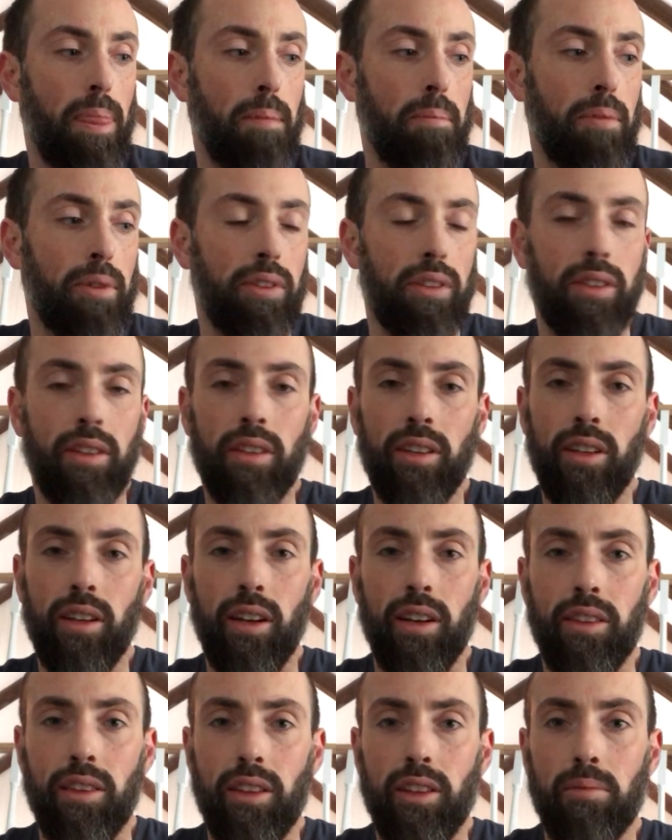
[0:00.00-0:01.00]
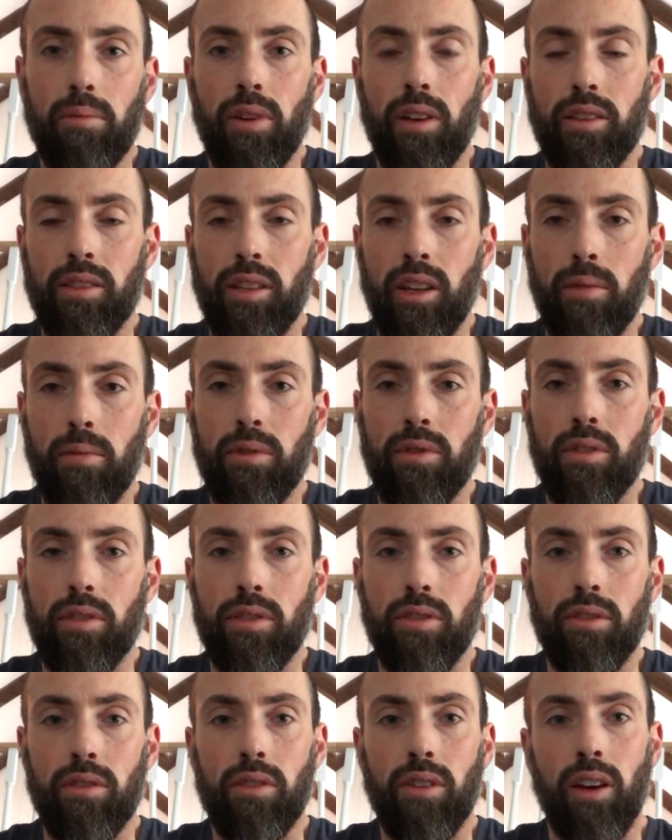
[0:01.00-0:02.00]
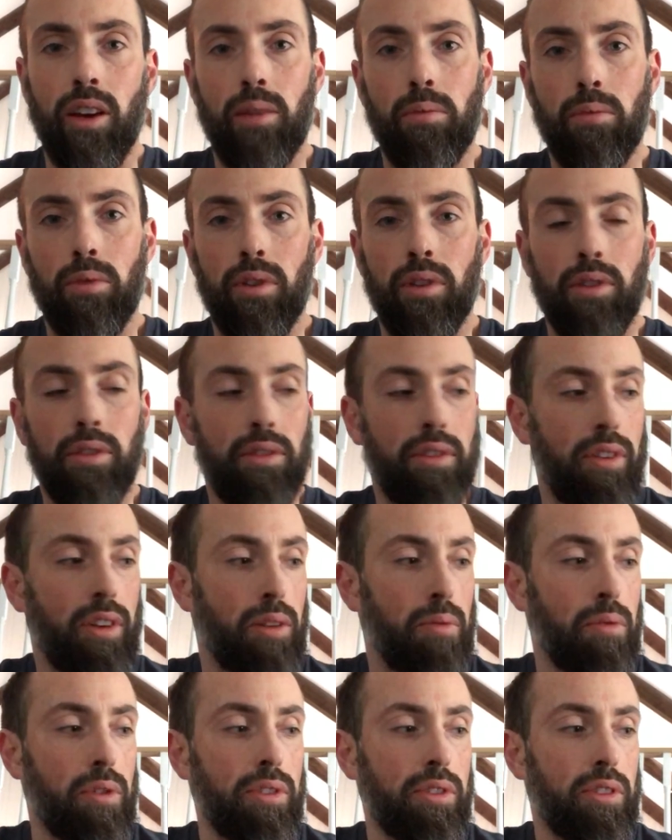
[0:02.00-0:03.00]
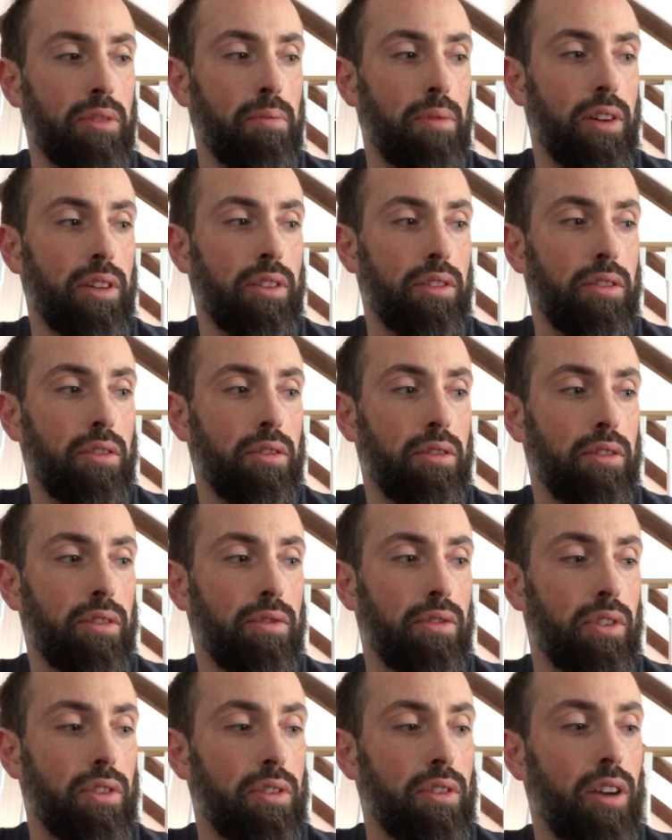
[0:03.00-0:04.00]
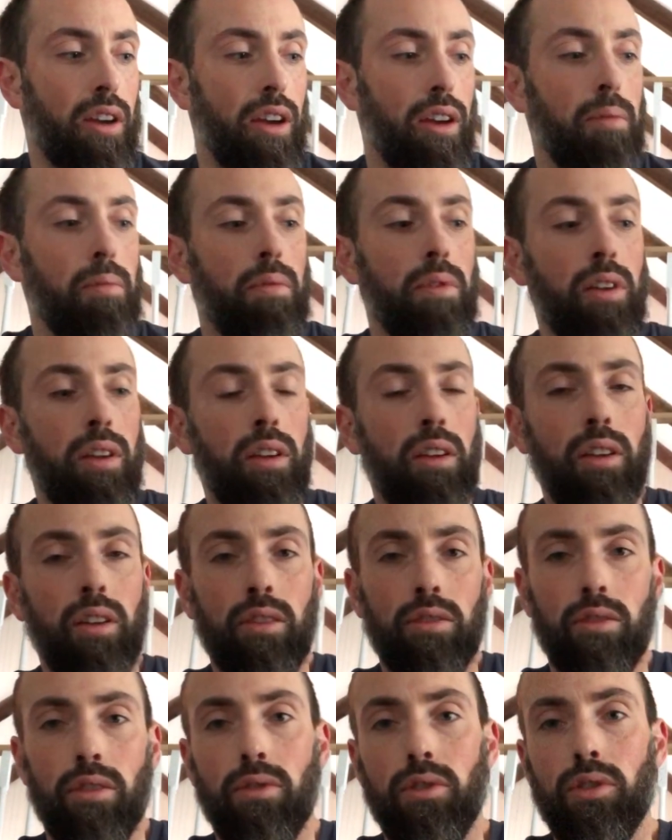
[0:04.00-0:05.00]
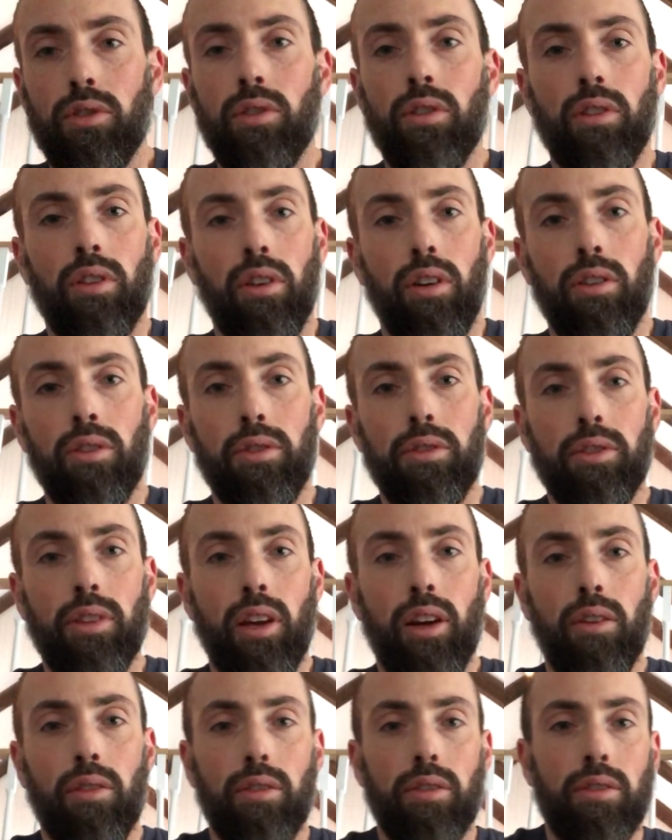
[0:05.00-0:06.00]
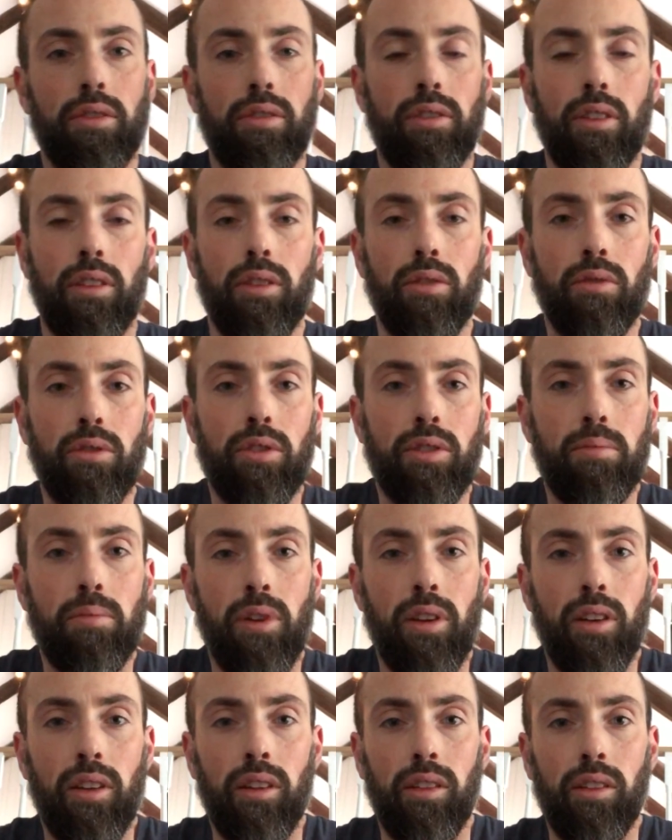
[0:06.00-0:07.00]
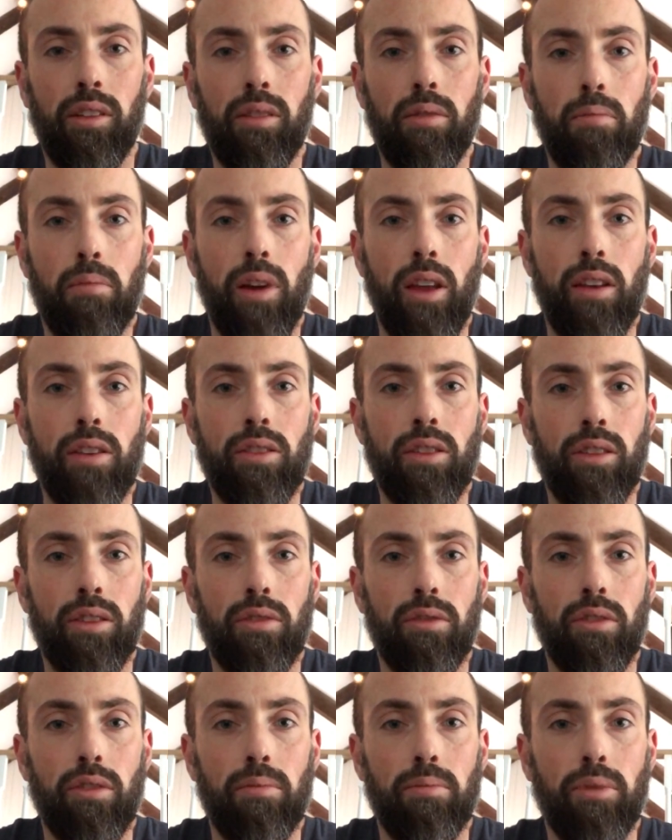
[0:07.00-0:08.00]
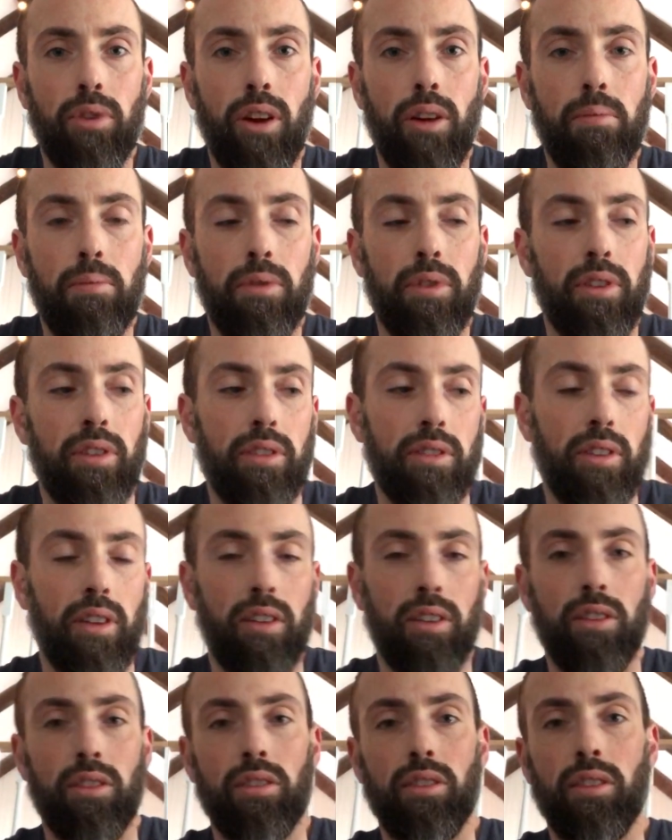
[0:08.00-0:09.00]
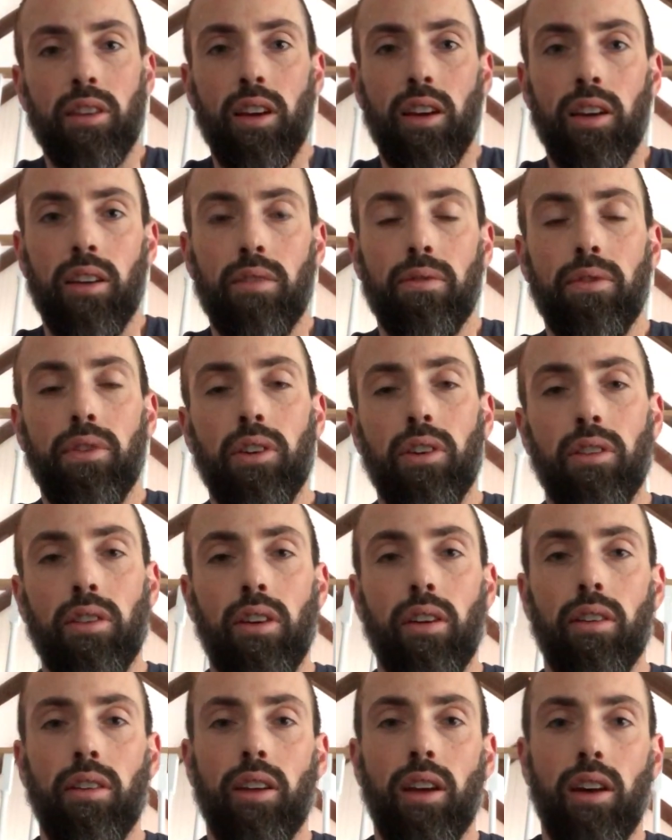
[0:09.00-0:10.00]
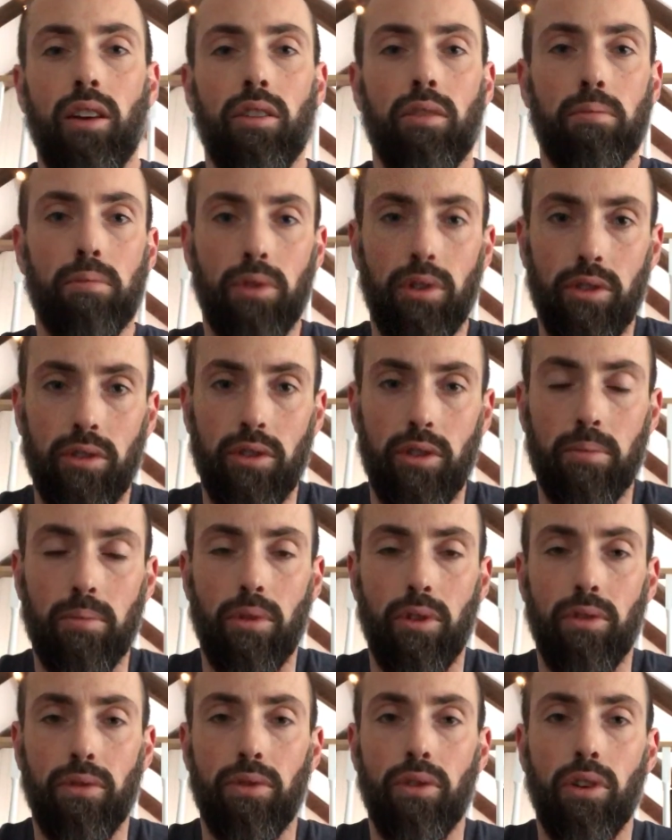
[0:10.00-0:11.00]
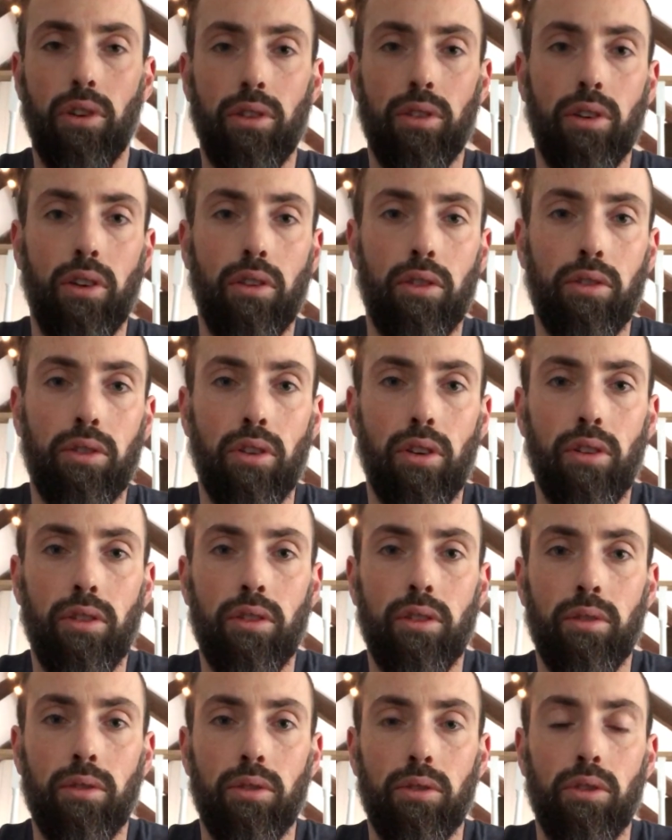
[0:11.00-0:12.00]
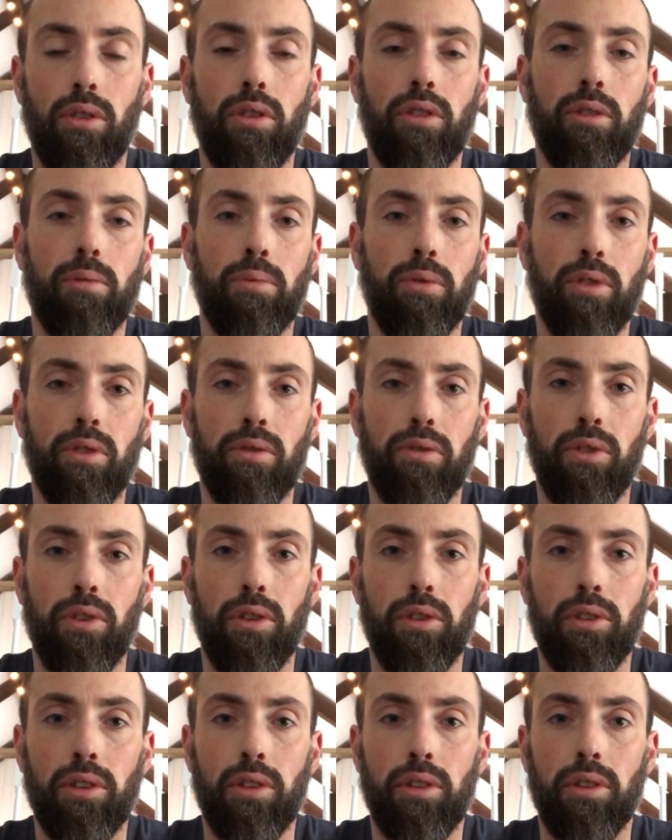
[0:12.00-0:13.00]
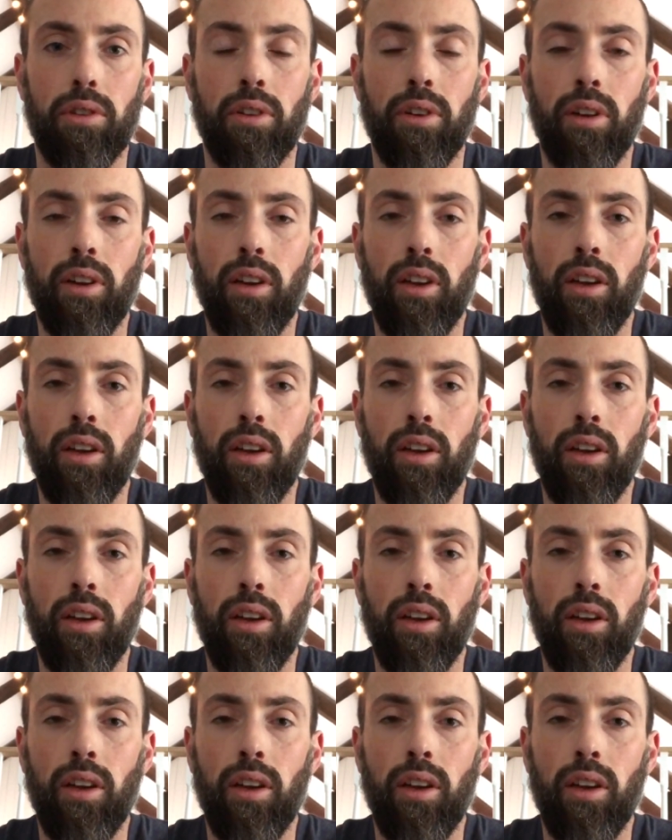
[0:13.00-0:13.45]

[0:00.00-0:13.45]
But the thing you got to think about is how much is your time worth and what's the best use of your time. So if you took all those hours that you were spending managing your own properties and instead figured out how to build your portfolio, grow your portfolio,